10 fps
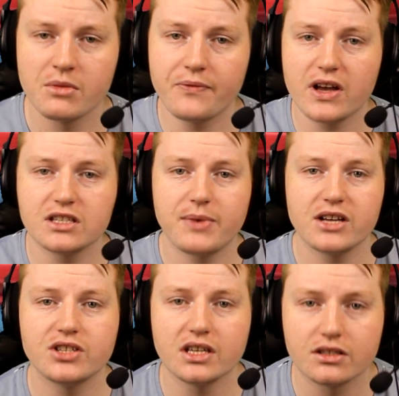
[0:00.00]
My Facebook
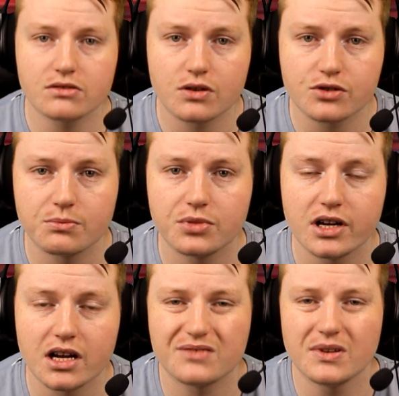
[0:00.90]
page is in the description
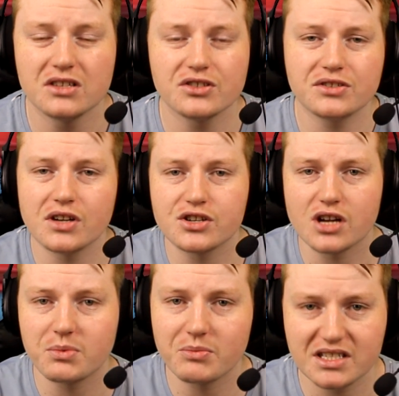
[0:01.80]
below as well. Or just search
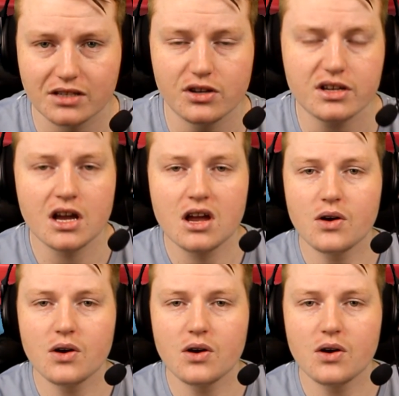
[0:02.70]
up Mr. Luke.